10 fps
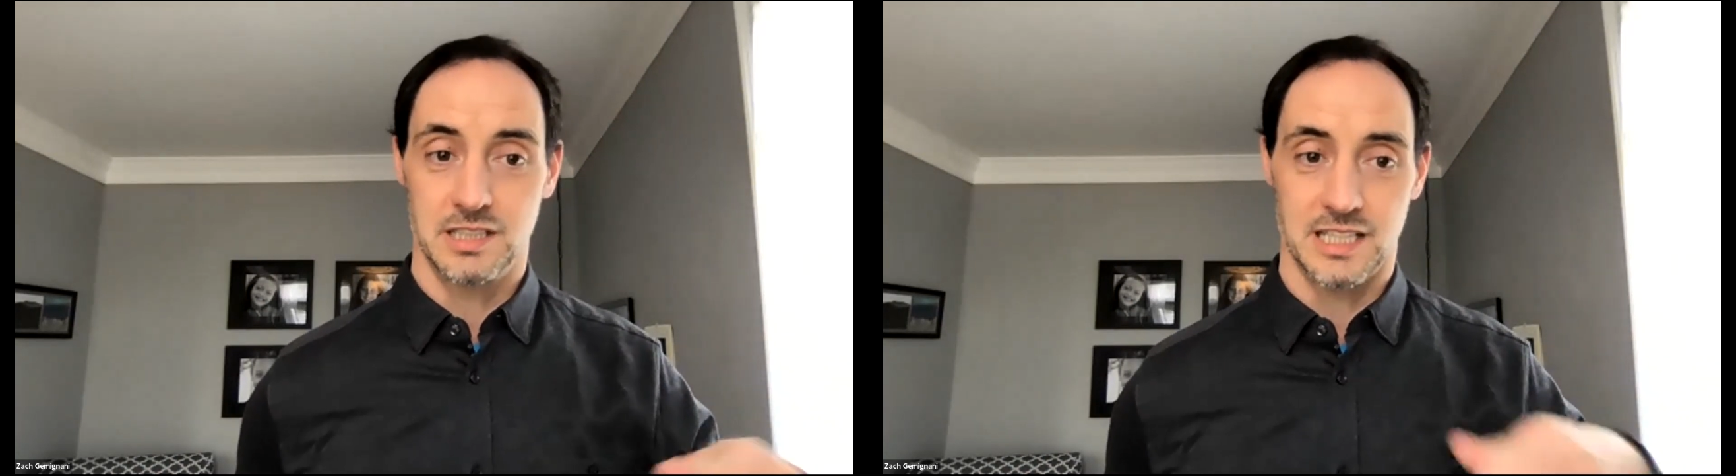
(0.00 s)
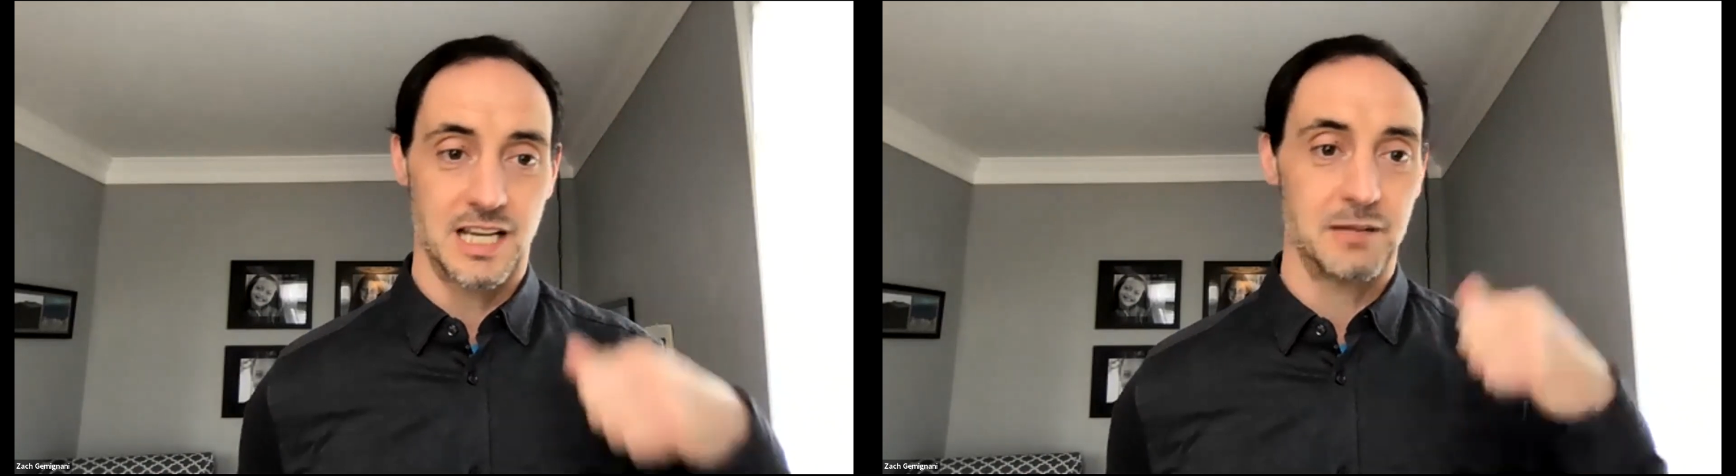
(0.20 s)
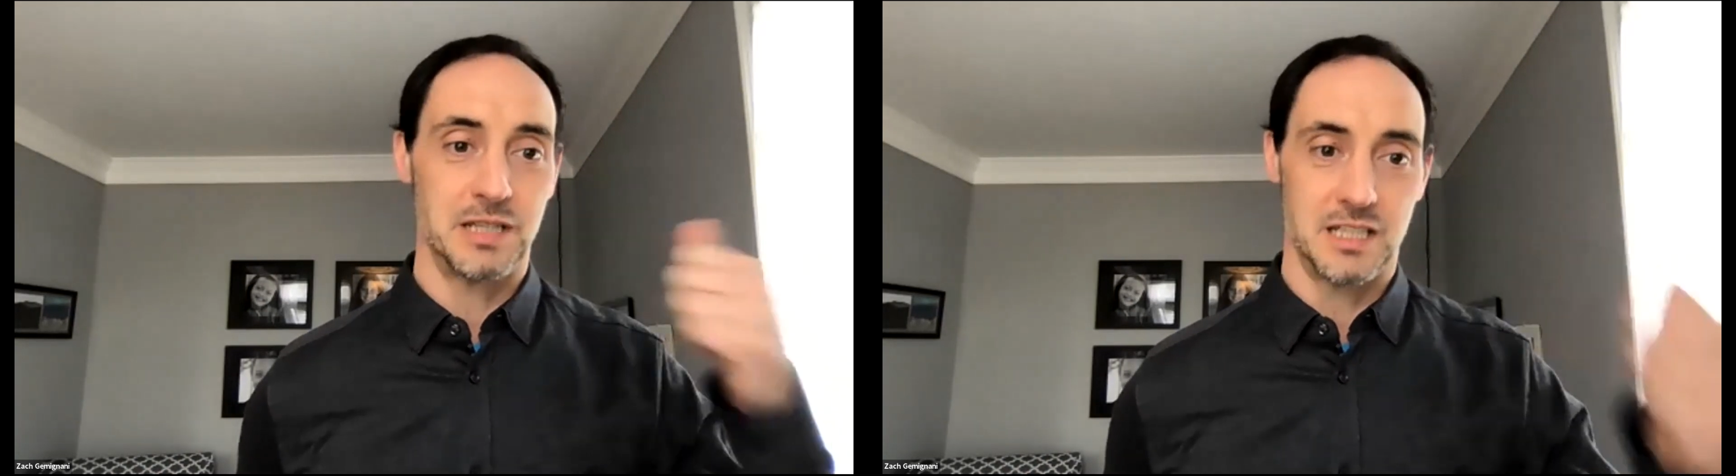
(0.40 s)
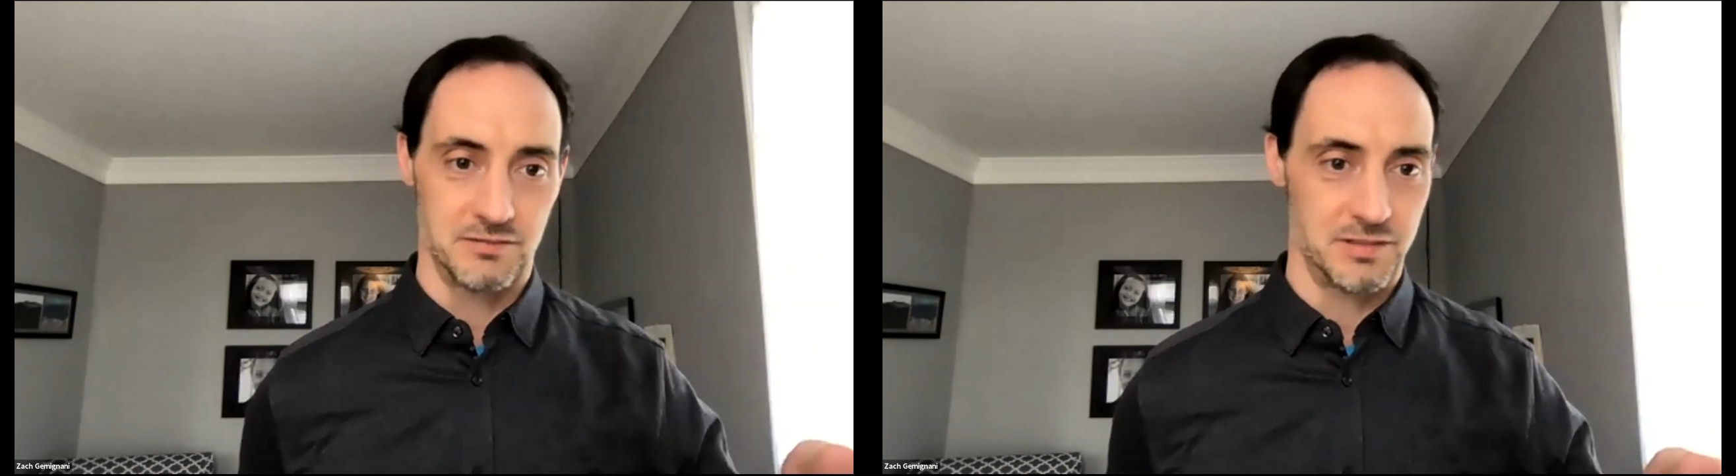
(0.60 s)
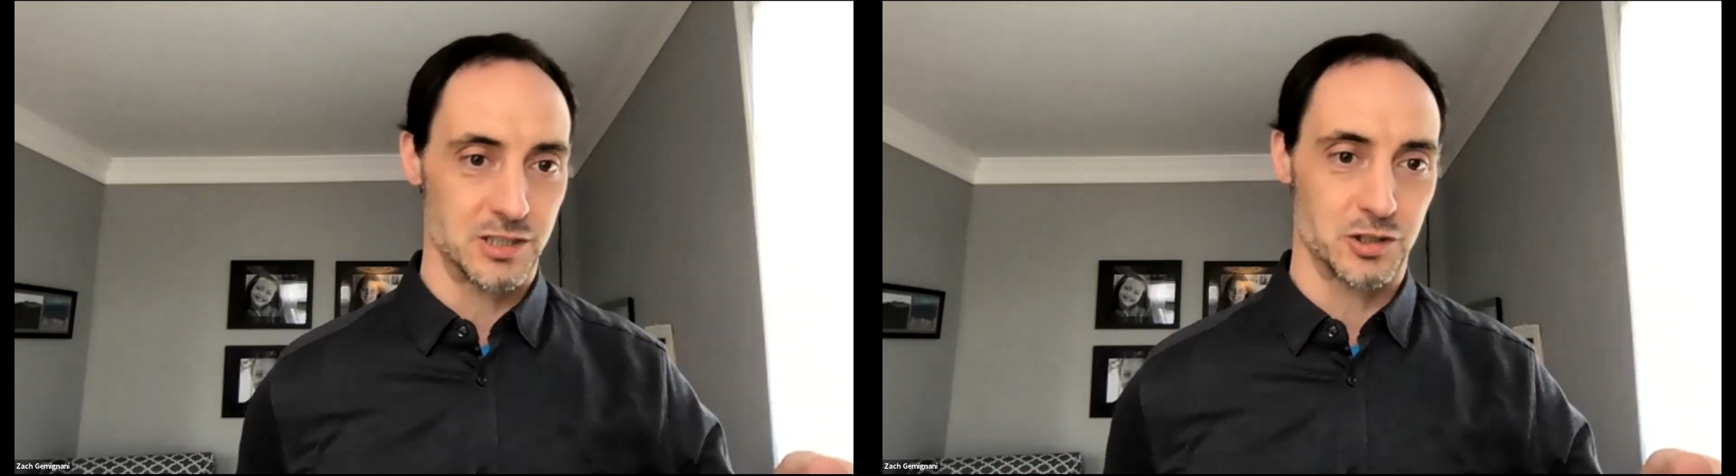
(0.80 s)
it can be
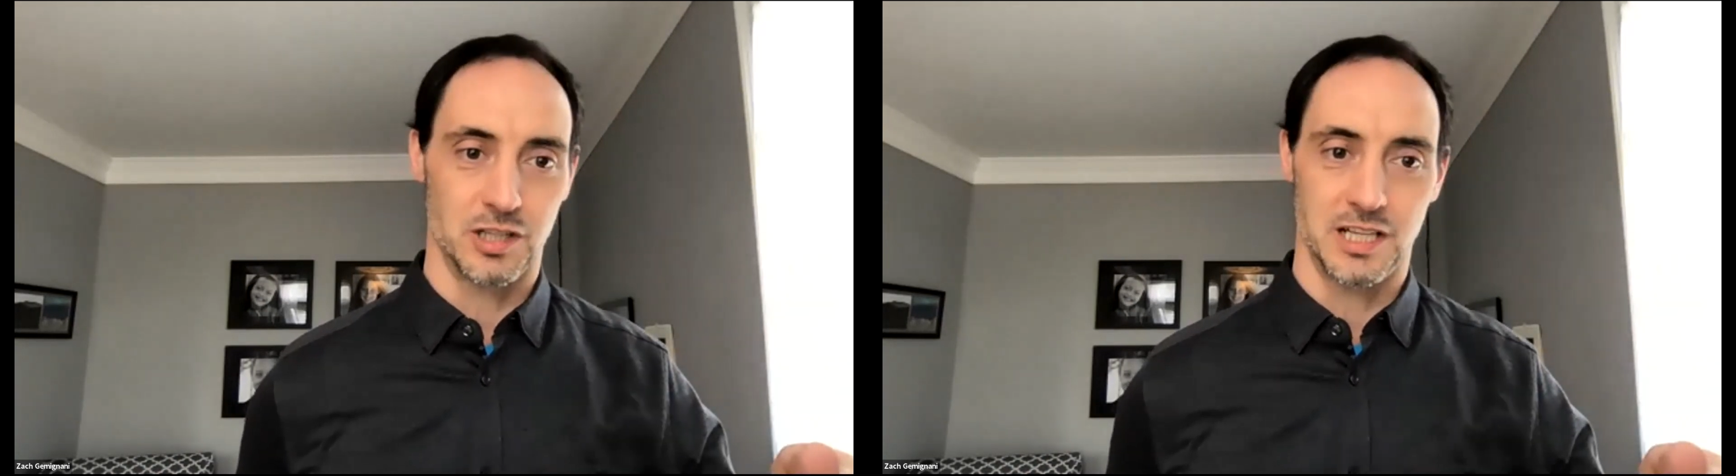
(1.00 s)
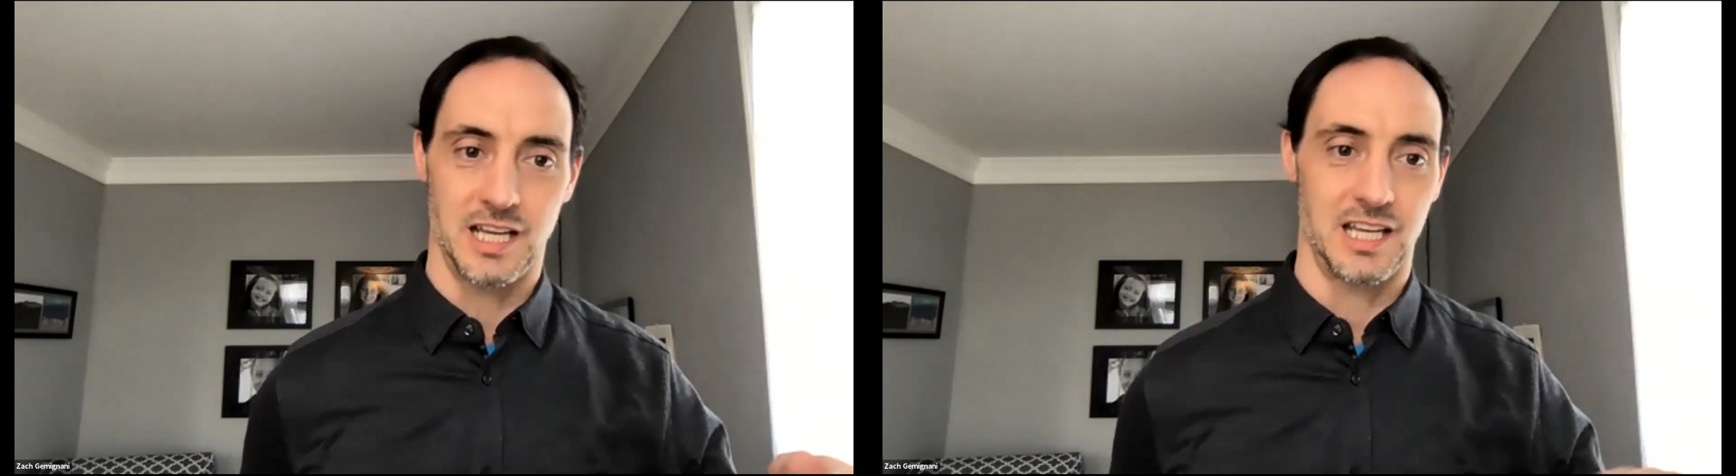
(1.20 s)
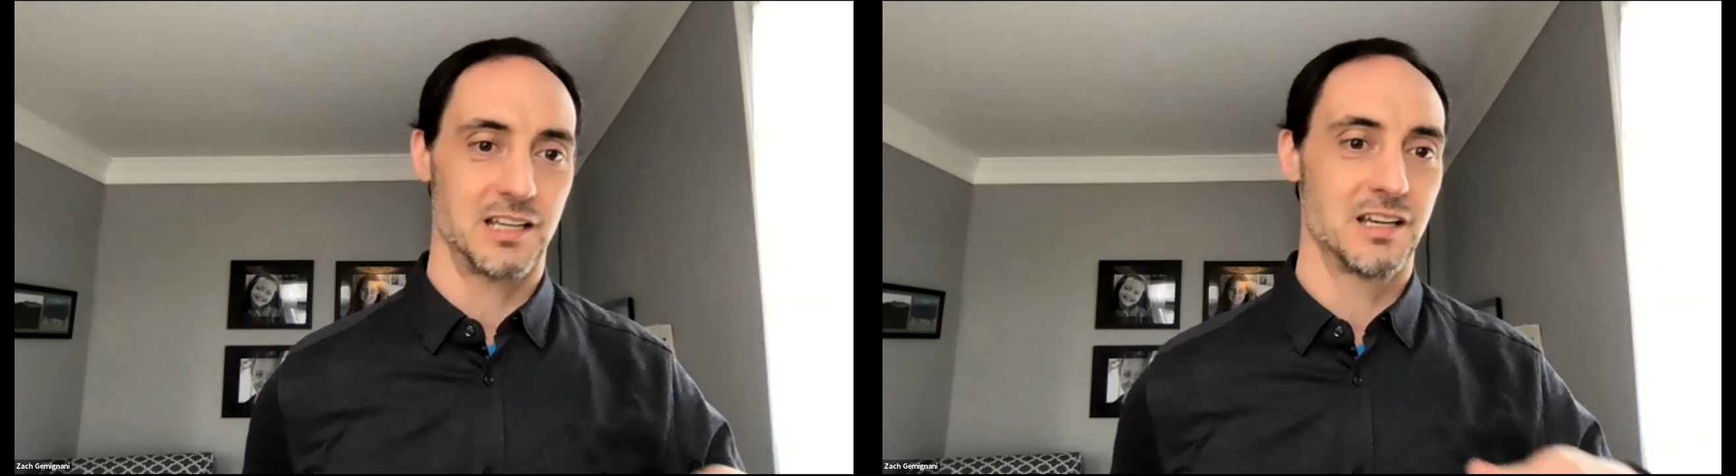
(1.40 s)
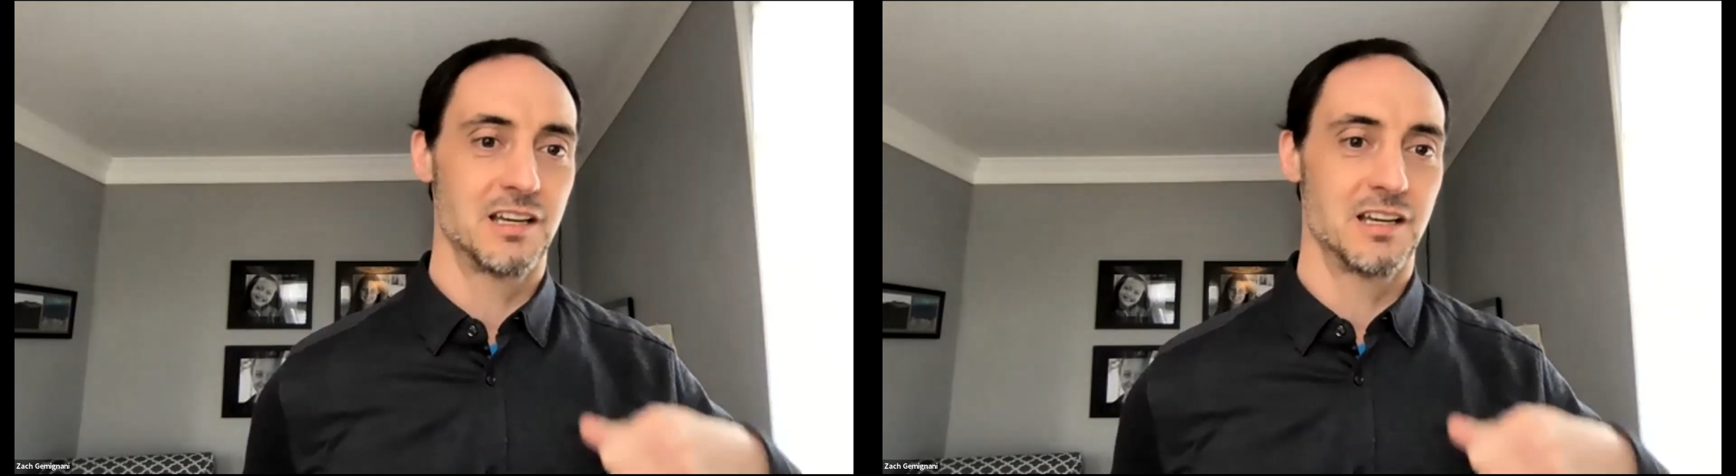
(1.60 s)
done visually.